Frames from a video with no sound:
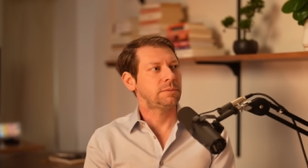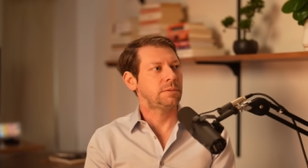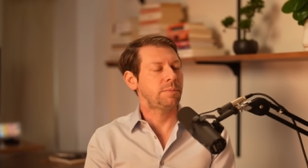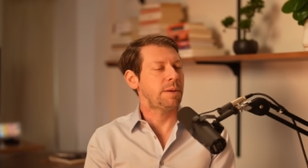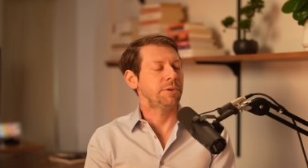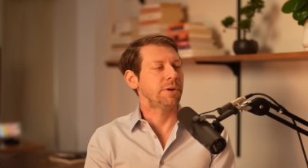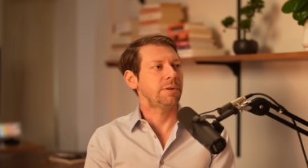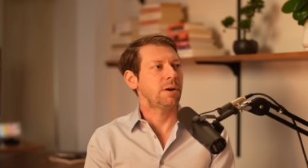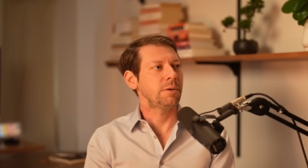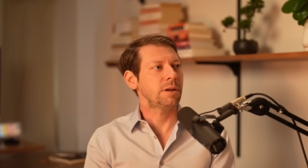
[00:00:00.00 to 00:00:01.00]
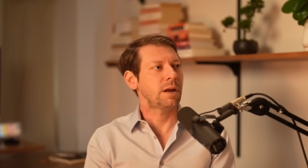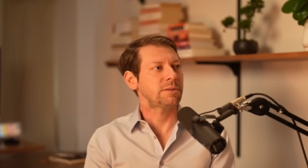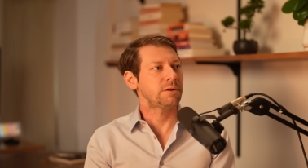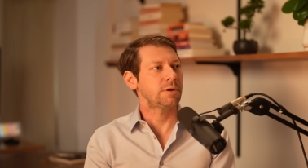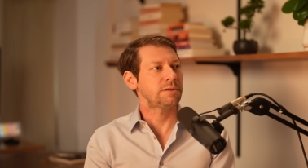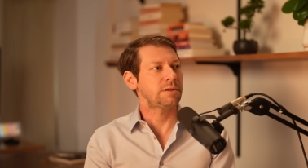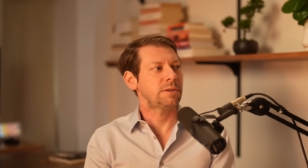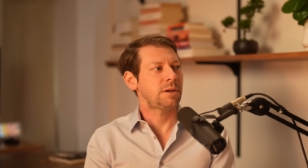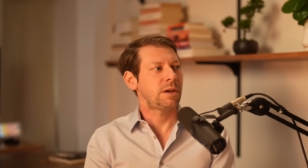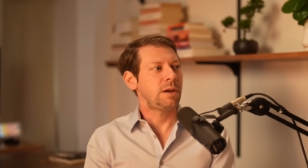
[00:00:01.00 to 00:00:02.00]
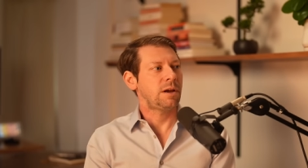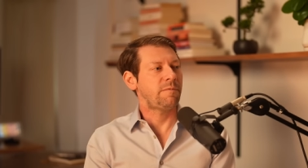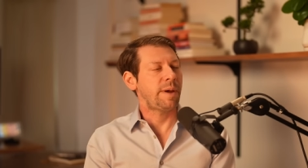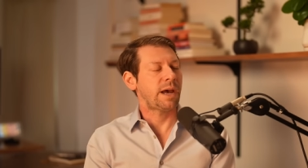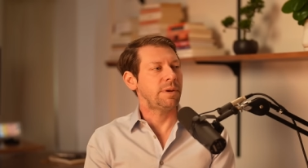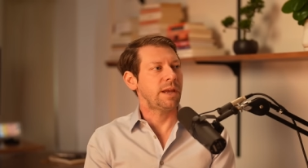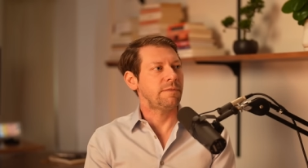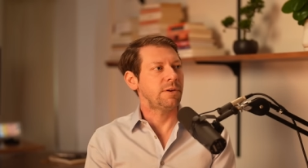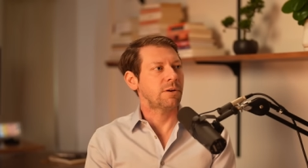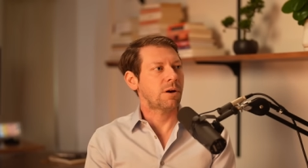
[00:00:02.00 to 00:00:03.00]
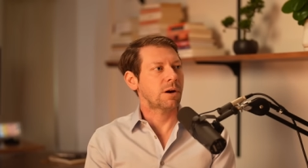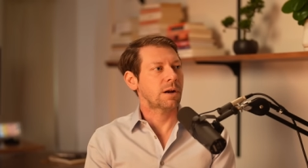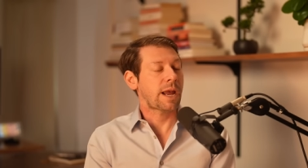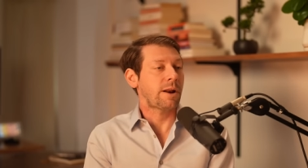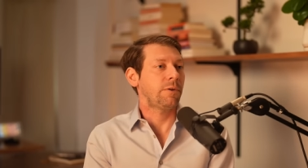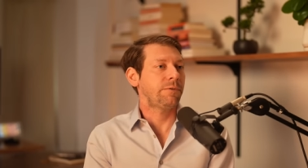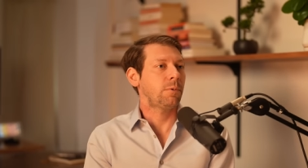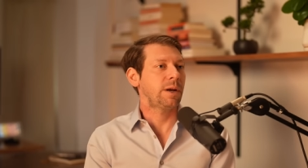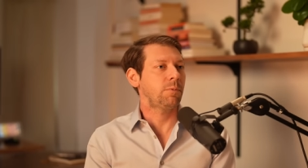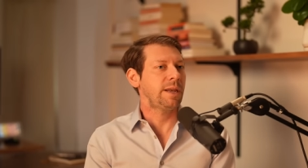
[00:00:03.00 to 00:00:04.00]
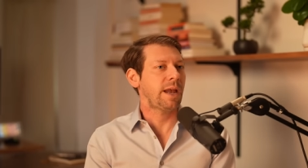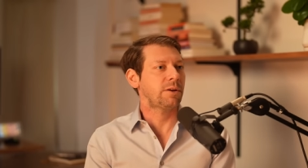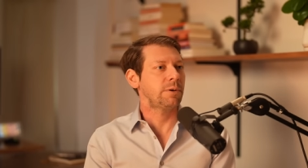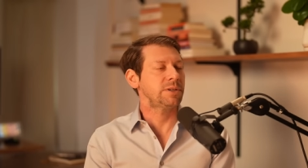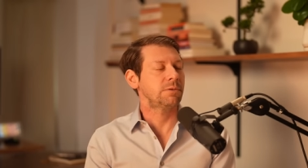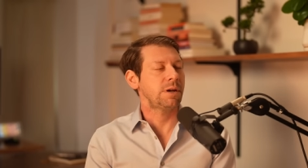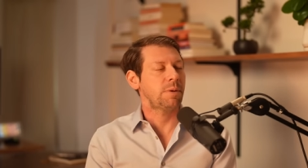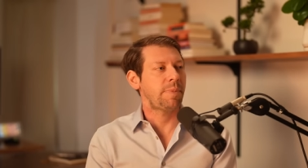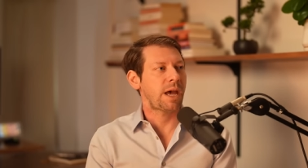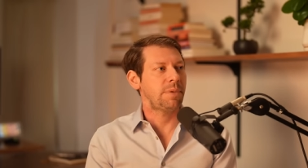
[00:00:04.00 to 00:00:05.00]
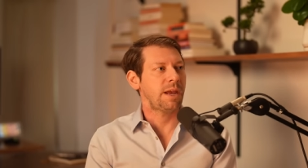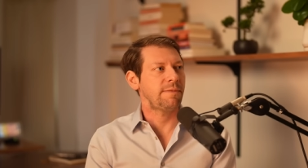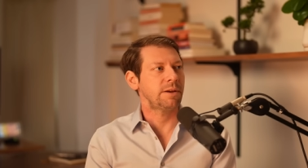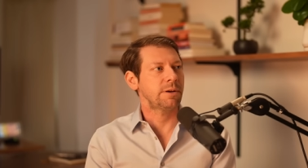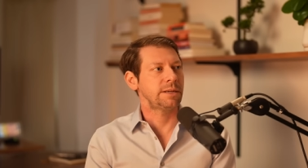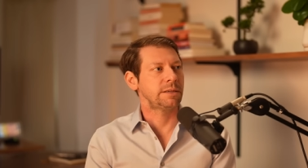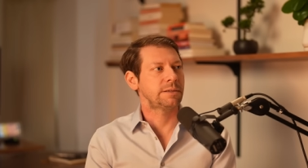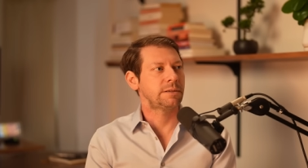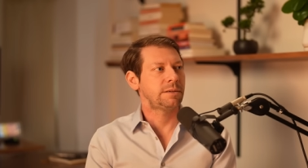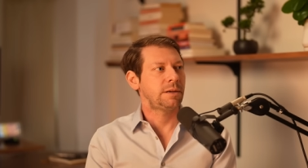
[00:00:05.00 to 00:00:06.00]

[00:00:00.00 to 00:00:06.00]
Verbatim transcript: when people don't know what the consequences of bad behavior are. And also, we, we can't always agree what bad behavior is.